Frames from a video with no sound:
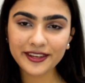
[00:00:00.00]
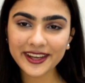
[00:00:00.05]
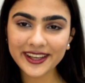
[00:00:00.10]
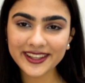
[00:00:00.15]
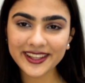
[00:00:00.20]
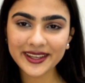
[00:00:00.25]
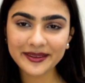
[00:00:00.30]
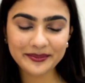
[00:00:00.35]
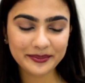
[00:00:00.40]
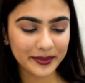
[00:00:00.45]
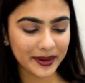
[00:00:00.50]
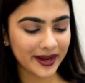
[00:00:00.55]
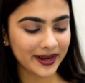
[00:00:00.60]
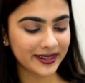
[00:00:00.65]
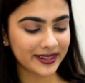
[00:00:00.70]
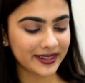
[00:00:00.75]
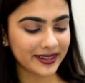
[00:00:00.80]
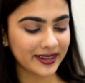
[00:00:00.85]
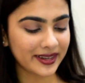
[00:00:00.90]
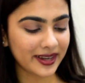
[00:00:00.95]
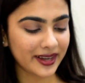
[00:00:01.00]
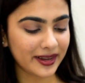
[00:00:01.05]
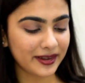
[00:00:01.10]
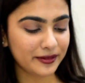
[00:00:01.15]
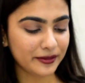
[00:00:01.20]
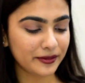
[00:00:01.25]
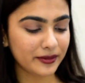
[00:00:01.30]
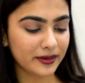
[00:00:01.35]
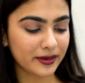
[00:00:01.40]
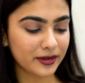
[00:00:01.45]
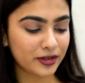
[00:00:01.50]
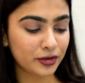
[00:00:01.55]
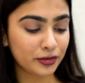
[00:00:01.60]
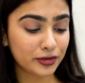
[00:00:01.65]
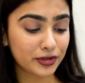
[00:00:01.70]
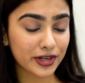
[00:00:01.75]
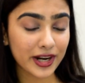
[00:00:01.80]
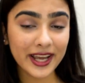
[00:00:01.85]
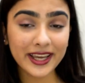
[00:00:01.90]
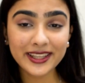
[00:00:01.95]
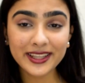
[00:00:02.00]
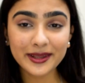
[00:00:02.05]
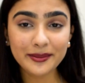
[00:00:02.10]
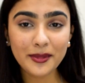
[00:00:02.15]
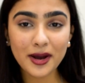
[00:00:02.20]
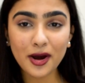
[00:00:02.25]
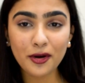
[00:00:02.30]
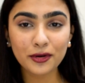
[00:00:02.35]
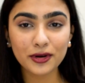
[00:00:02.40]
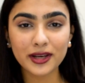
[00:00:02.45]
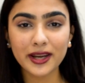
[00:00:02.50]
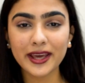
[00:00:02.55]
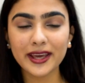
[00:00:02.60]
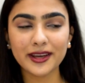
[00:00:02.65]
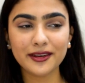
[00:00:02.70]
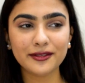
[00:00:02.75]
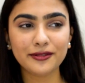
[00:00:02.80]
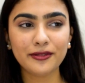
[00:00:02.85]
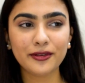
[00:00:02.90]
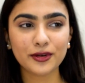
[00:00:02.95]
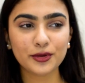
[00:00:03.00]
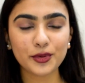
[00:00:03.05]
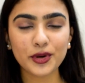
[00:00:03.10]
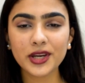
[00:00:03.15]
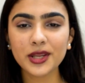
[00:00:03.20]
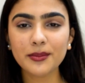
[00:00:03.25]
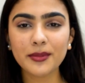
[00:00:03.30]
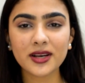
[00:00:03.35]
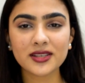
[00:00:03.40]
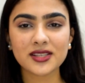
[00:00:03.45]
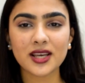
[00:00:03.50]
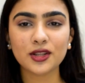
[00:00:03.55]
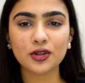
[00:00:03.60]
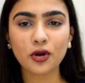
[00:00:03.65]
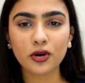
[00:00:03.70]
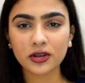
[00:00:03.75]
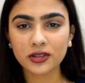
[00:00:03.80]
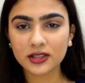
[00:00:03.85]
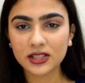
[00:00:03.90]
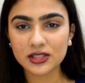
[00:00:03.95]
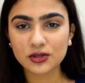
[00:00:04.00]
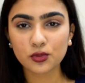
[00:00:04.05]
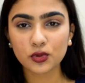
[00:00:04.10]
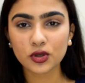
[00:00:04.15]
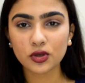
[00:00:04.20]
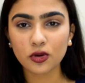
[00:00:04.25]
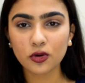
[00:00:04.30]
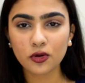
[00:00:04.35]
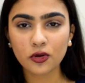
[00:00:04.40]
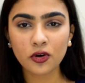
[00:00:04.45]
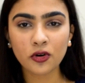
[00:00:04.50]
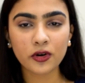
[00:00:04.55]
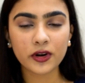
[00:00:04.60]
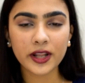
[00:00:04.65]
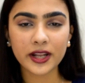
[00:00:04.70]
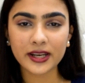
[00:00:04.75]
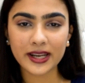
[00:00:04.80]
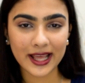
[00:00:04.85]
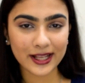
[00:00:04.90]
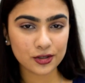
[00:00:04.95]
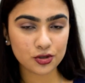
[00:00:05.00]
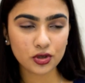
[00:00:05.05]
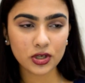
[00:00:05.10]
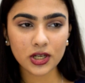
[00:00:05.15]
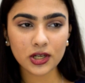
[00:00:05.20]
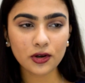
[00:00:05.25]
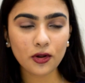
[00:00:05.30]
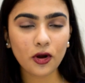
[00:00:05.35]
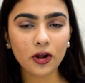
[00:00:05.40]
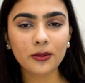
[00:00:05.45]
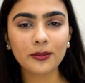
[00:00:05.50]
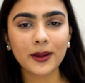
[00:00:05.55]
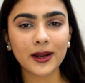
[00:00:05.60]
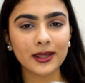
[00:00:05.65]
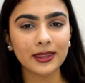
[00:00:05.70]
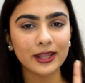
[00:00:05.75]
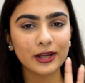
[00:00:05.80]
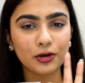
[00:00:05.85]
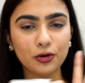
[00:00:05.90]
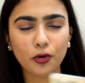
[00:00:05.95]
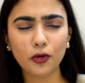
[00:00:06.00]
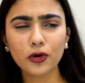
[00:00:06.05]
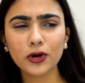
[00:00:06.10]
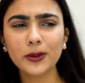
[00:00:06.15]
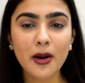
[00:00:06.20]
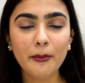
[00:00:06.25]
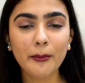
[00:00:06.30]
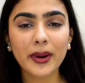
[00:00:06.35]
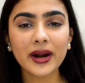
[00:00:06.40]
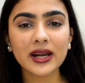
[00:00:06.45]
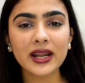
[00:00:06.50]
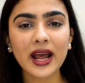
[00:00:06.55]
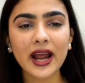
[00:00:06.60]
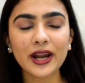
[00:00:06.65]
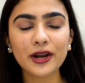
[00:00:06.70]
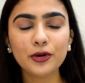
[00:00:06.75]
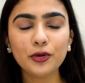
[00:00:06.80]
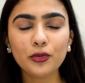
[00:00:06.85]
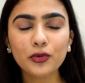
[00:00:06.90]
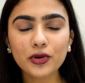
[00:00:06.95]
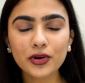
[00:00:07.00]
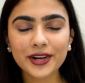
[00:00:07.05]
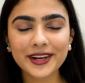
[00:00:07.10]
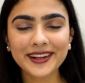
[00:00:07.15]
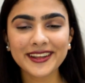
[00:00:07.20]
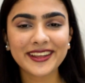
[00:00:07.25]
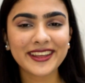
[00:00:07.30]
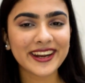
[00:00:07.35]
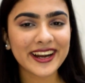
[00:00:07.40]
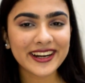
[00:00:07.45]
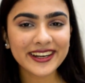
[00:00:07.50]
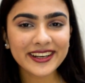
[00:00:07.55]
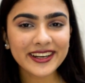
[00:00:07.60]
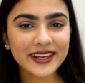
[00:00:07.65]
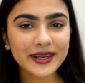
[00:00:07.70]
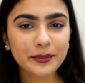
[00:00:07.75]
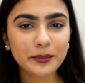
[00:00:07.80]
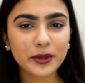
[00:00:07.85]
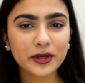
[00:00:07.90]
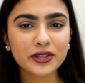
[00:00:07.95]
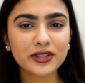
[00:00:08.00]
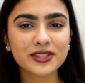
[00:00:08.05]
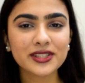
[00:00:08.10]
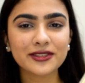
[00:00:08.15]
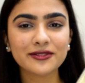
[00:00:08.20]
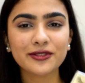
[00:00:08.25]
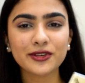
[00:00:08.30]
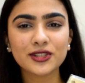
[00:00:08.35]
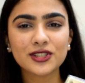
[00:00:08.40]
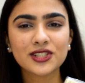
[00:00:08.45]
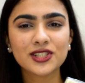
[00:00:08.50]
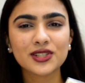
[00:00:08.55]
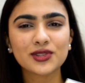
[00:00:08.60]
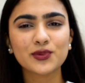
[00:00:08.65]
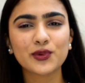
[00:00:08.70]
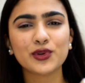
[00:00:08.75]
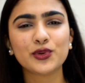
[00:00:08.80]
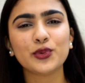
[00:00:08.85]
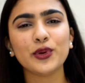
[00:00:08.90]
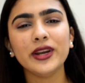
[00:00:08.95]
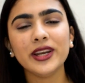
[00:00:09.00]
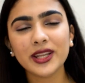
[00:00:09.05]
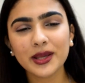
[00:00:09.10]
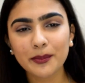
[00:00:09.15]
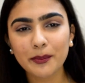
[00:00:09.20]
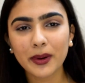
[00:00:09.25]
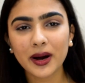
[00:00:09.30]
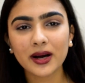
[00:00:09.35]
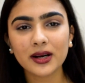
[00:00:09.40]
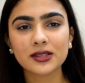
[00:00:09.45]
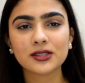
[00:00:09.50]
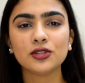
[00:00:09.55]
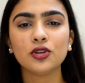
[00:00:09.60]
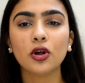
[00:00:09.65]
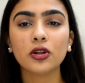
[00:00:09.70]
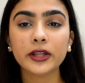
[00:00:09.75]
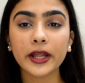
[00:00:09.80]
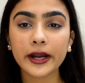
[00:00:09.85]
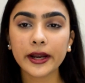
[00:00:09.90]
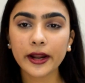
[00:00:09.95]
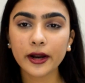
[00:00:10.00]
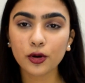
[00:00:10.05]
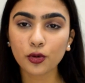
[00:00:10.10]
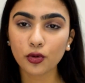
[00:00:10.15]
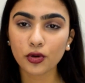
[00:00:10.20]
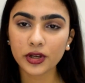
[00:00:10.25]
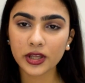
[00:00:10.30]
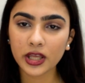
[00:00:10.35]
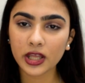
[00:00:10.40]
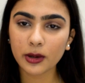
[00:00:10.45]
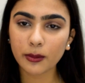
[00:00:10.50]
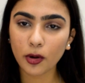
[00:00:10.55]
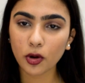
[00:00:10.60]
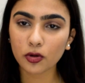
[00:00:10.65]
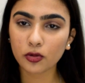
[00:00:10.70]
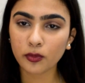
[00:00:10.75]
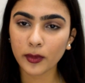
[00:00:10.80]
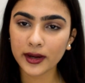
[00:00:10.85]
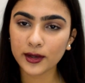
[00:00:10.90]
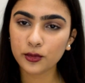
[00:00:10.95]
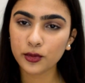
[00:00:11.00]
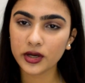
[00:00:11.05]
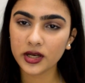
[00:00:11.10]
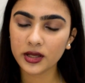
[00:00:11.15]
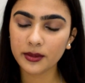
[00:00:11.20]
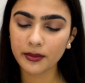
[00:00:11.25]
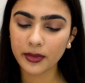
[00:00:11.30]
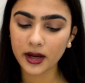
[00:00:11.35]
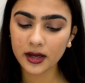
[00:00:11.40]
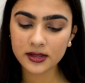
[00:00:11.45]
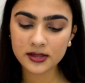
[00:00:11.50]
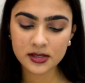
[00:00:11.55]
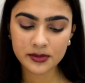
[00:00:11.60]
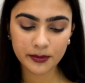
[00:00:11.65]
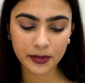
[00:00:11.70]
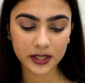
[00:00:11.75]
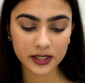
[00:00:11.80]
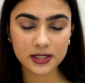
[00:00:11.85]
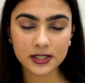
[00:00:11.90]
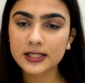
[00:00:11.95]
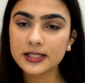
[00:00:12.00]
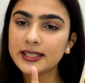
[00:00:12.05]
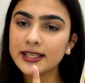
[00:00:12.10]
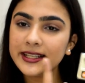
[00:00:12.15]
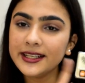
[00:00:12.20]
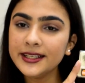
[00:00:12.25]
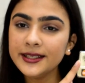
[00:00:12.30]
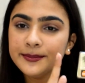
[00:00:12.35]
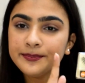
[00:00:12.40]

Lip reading: wear them, but to try them out, like for 20 bucks, I thought these would look good and natural and all, but they don't. But I don't regret it because it was just for 20 bucks. Not that I don't care about my 20 bucks, but still,